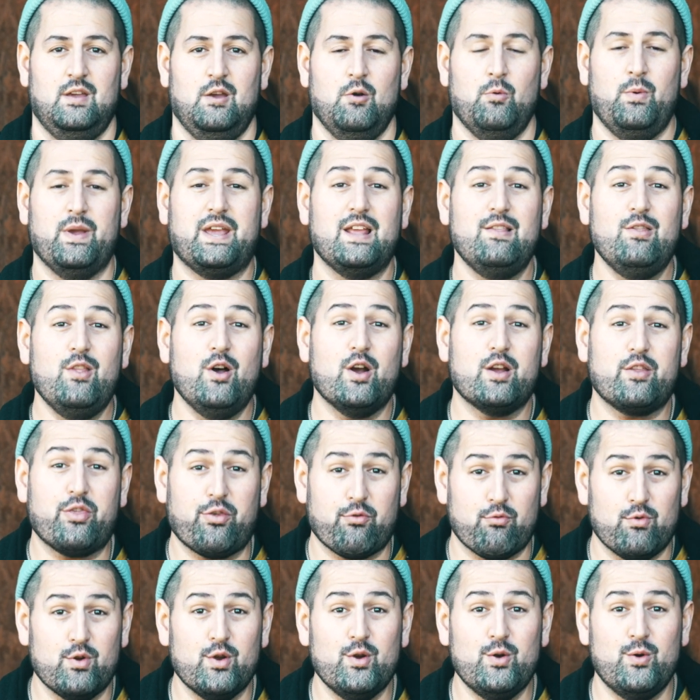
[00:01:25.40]
We can look
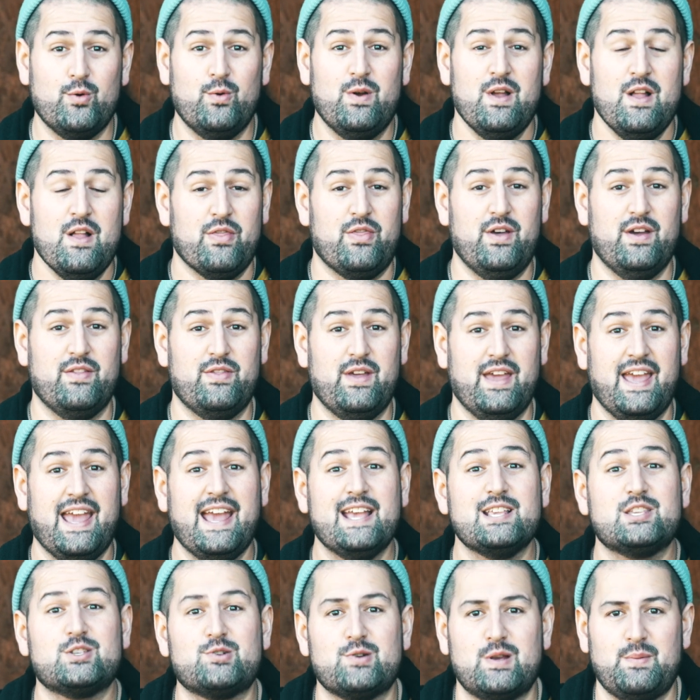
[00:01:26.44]
through the
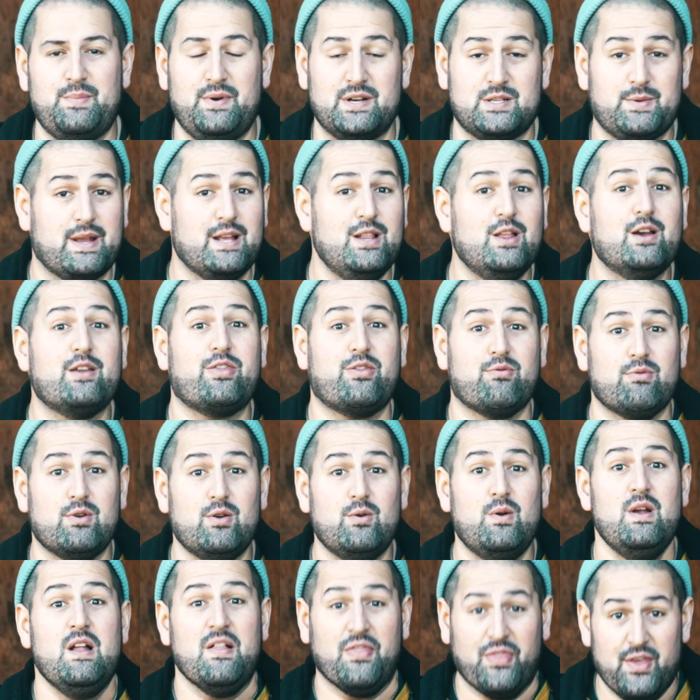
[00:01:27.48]
history books, we can look
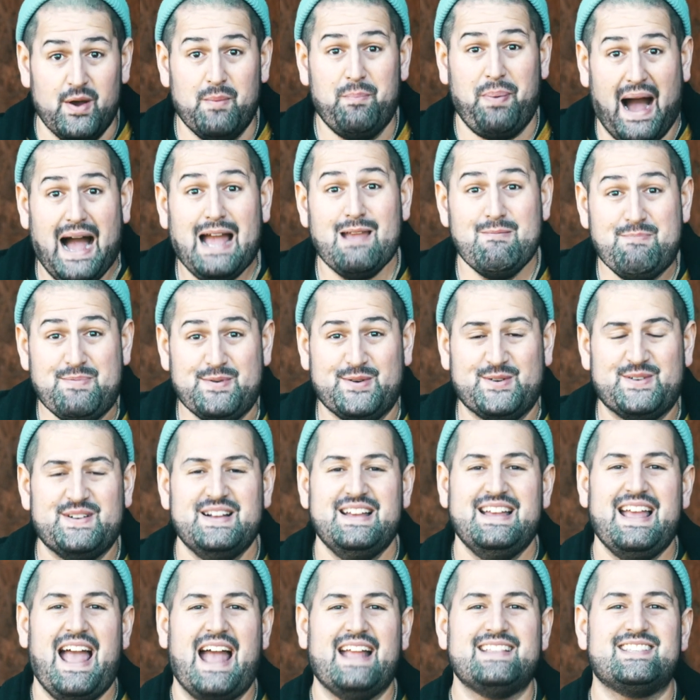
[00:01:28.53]
through the Bible
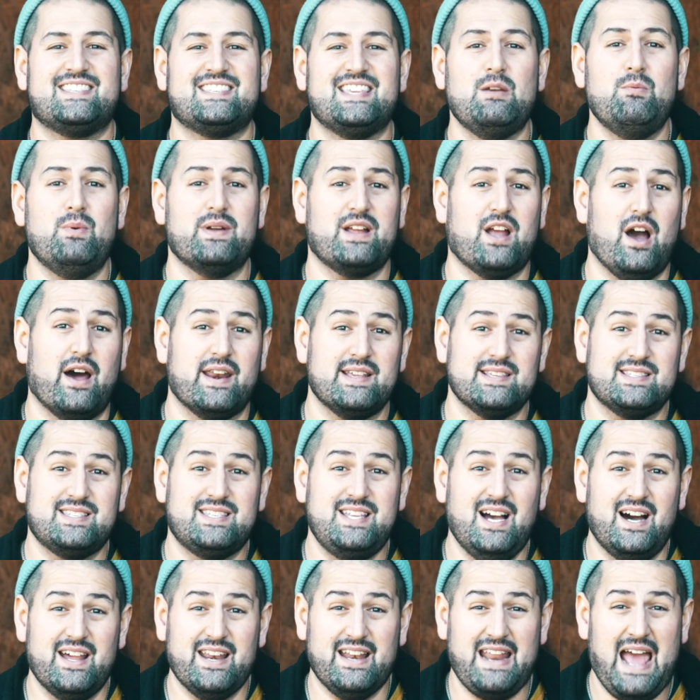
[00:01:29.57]
and see what God has
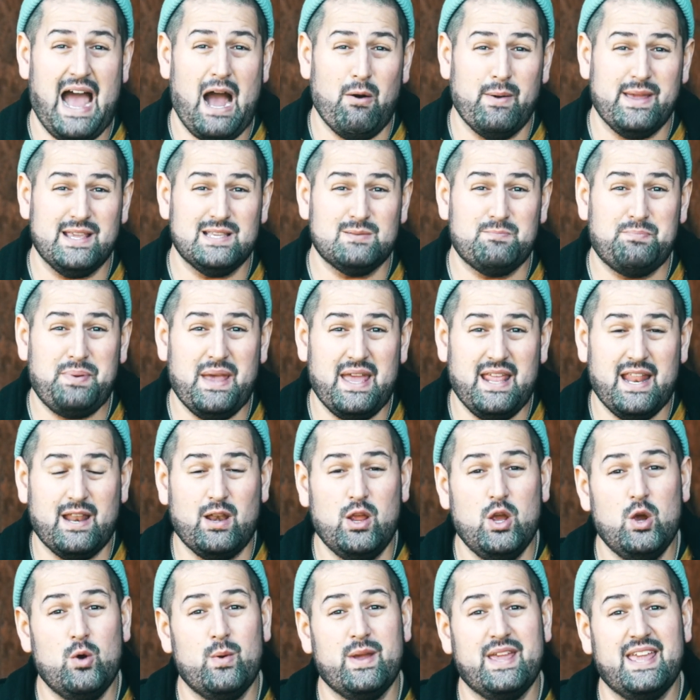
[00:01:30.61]
done and how He's been and
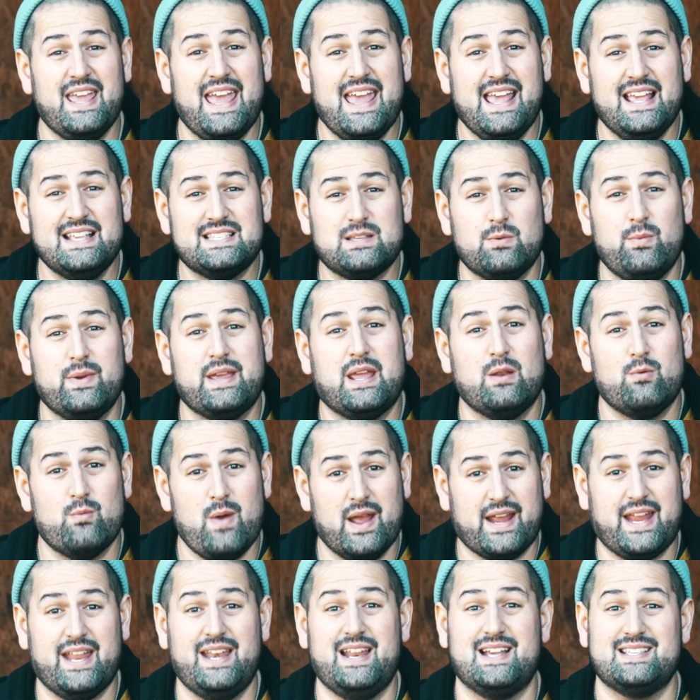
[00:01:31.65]
who He is, and we can
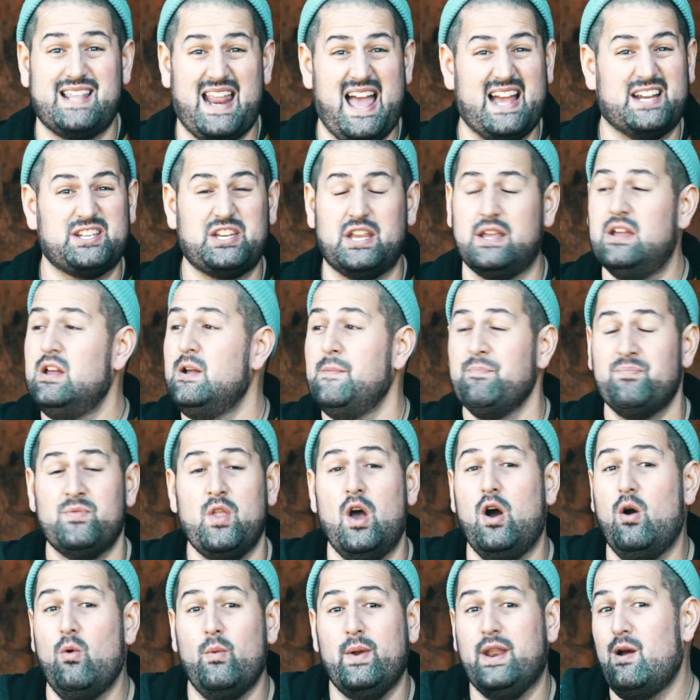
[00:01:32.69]
recognize that actually,
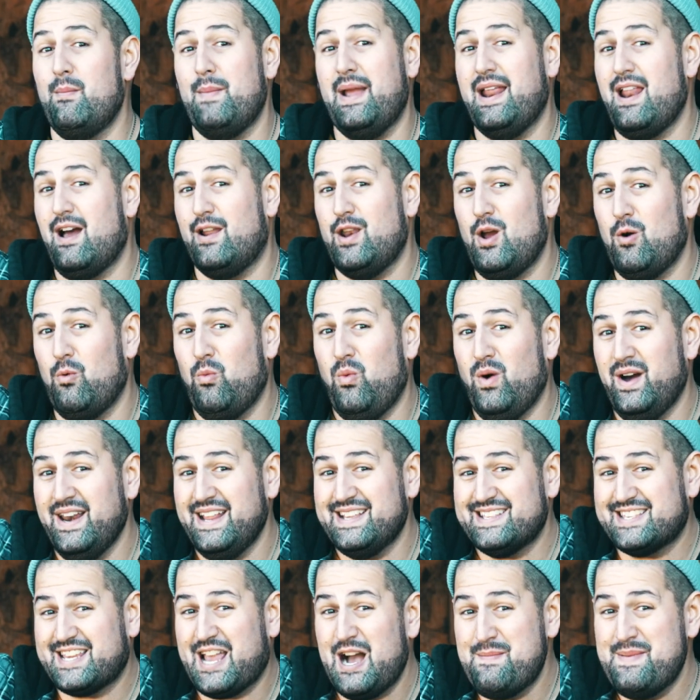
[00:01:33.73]
no, we may not know what
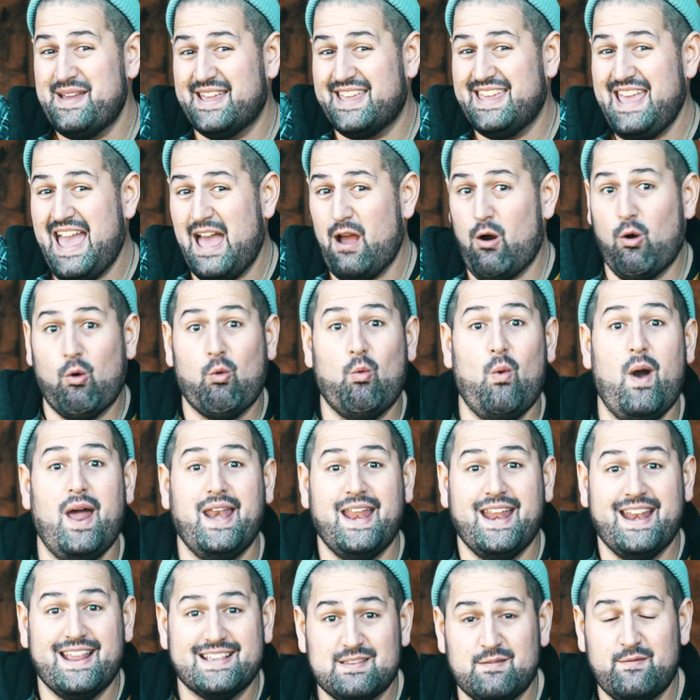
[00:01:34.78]
is coming yet or when
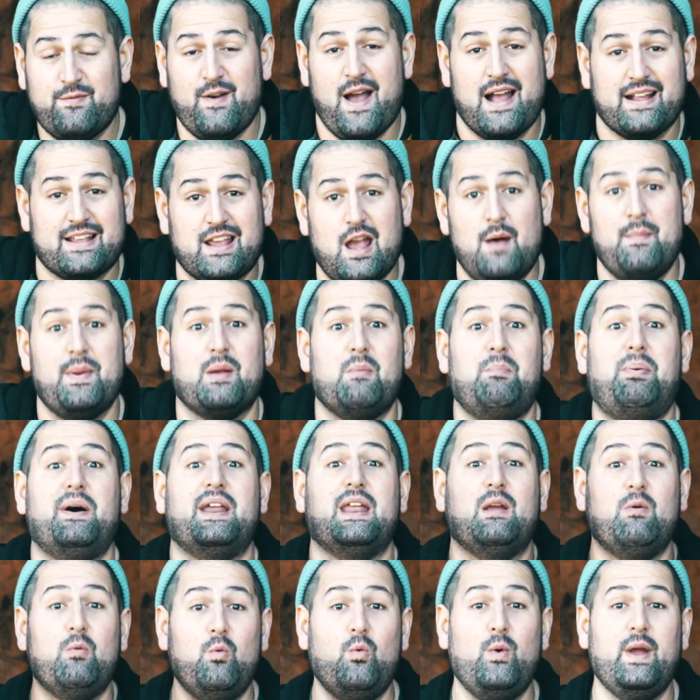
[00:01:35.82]
it is in fact coming, but
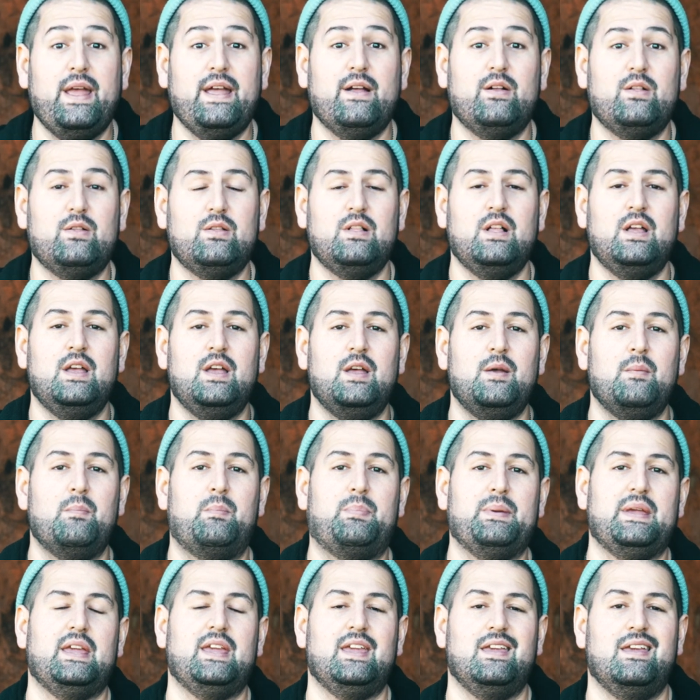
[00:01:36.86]
it will
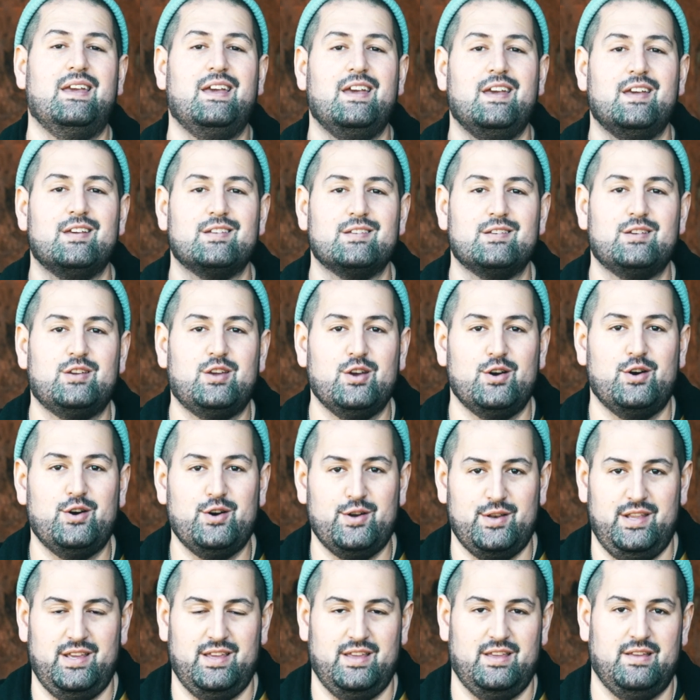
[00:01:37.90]
be
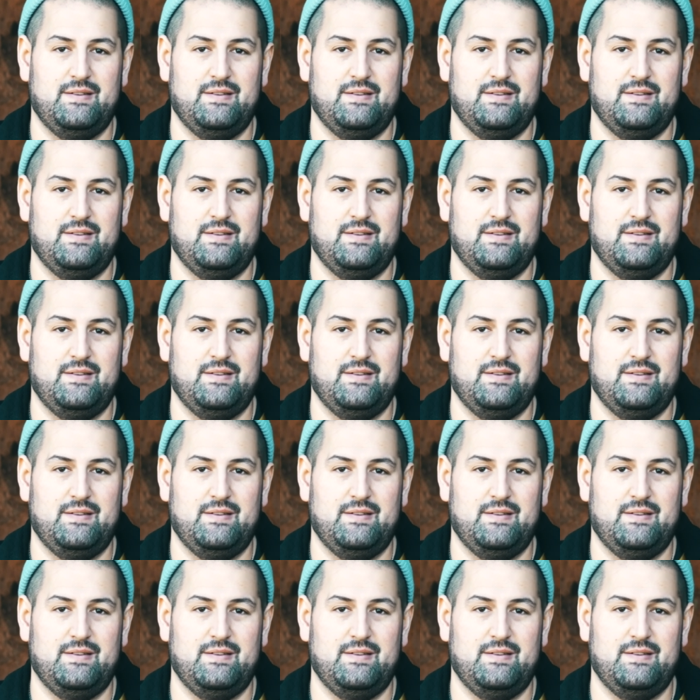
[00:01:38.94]
good.